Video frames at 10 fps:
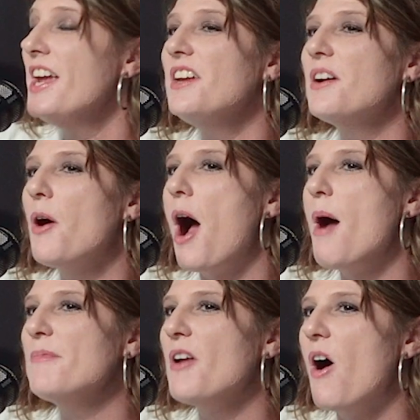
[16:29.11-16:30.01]

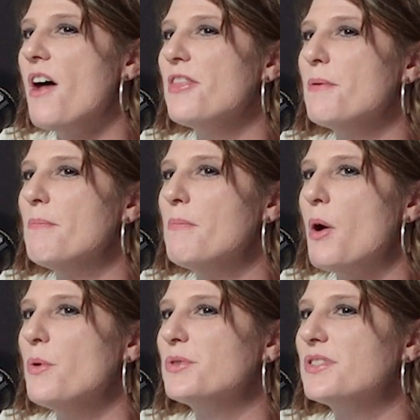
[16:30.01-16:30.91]
I'm not the
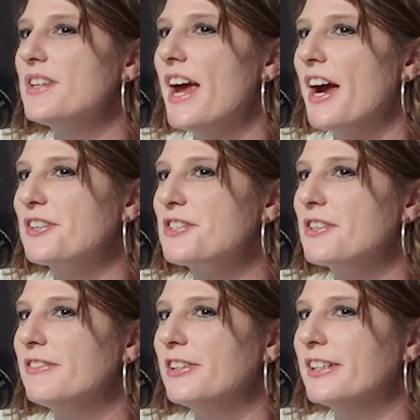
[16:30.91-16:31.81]
most
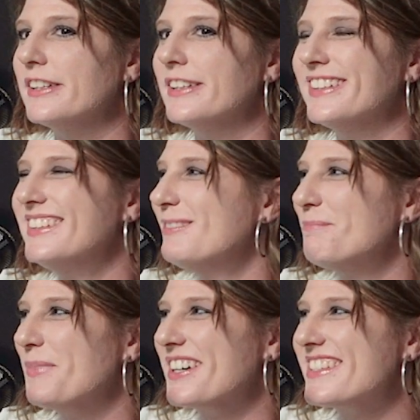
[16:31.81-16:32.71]
extroverted
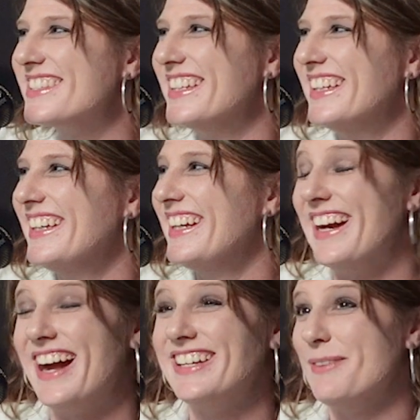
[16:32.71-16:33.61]
person.
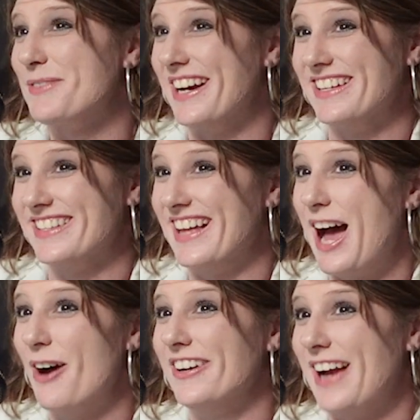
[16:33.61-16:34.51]
And I keep trying to say
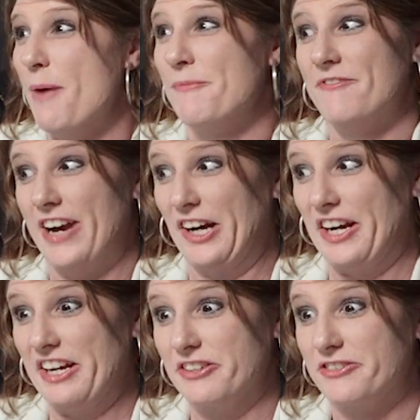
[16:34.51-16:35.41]
that. Look, I'm
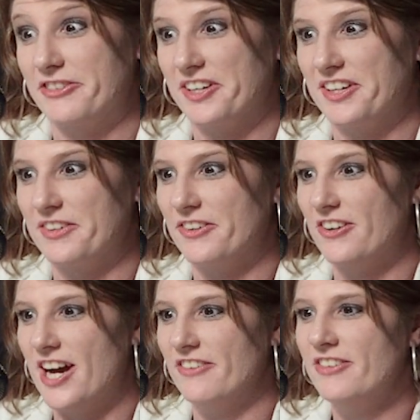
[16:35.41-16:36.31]
very introverted in
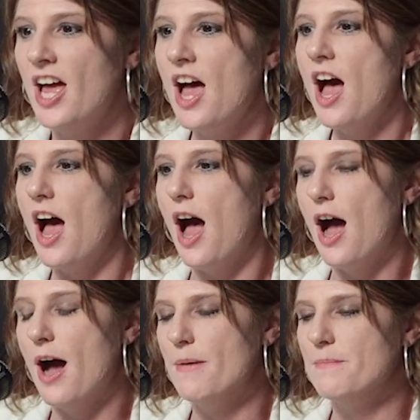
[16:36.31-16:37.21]
real life.
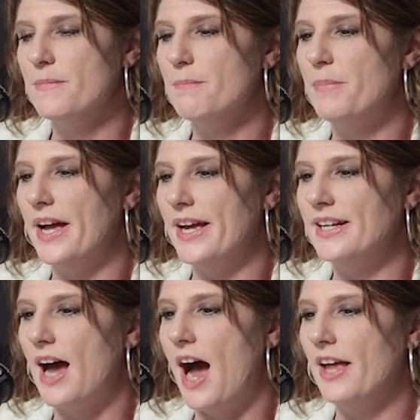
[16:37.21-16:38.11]

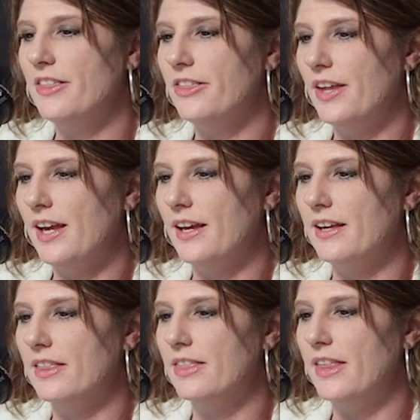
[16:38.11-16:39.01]
But I
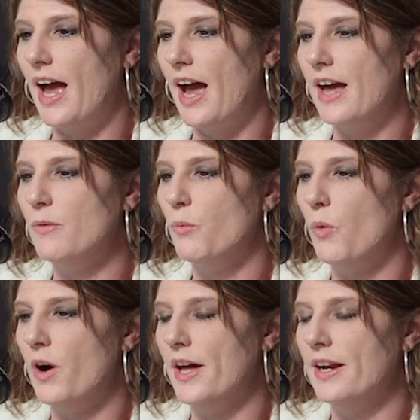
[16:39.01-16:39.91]
think that
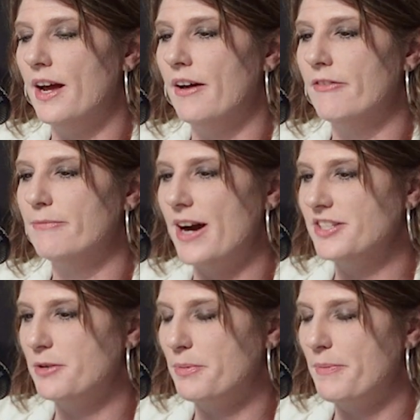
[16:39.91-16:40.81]
one of my
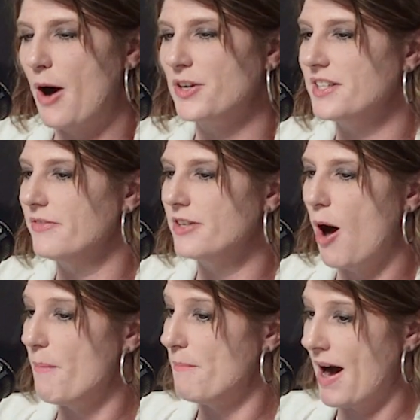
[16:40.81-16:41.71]
superpowers, if
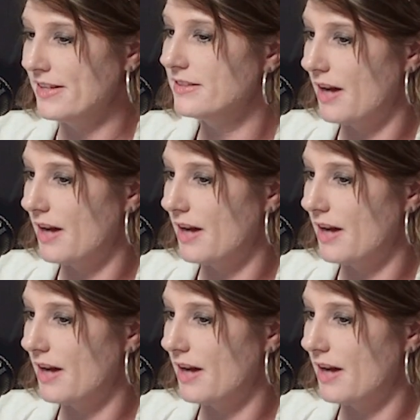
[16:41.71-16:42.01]
not my